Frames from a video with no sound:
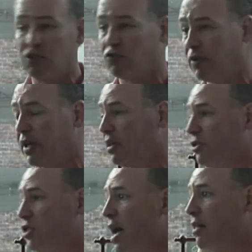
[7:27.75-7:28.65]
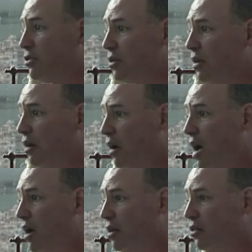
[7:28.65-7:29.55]
is really a challenge,
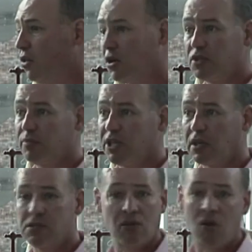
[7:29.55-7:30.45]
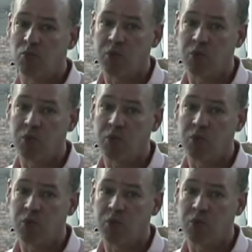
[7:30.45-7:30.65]
uh, largely because there aren't